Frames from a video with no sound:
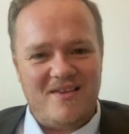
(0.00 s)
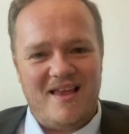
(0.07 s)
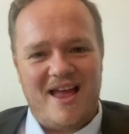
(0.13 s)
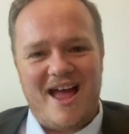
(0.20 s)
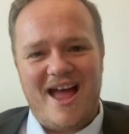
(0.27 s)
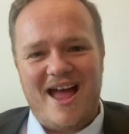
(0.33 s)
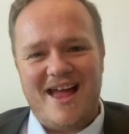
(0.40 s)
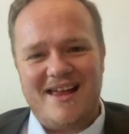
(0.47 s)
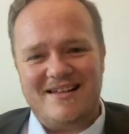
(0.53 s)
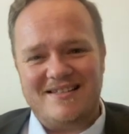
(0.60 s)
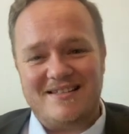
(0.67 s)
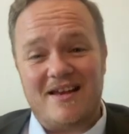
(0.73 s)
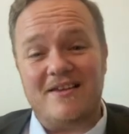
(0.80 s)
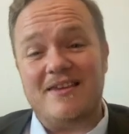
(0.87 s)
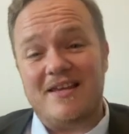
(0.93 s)
And
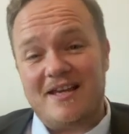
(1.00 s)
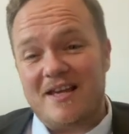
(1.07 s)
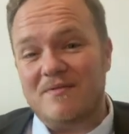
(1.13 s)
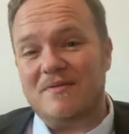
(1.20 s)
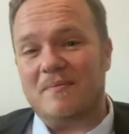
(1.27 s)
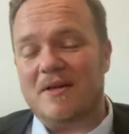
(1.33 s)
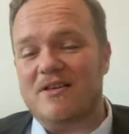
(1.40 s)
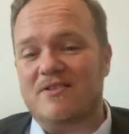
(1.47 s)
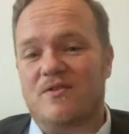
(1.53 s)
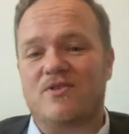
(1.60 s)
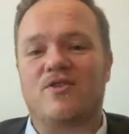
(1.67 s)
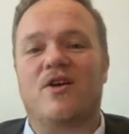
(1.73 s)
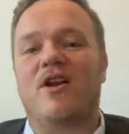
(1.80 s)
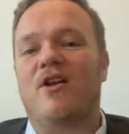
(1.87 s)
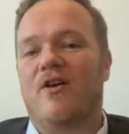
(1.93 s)
I think it was because I was
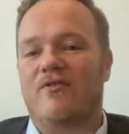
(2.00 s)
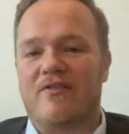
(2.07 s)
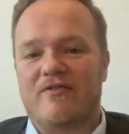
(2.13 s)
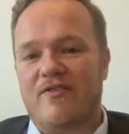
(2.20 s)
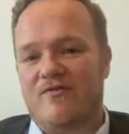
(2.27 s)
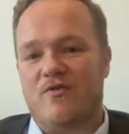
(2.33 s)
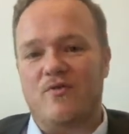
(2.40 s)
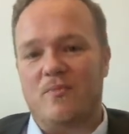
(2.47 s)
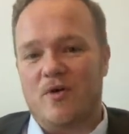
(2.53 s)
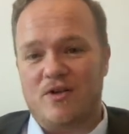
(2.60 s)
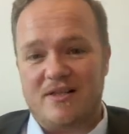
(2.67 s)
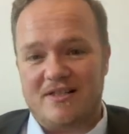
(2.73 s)
trying a lot of other full-bodied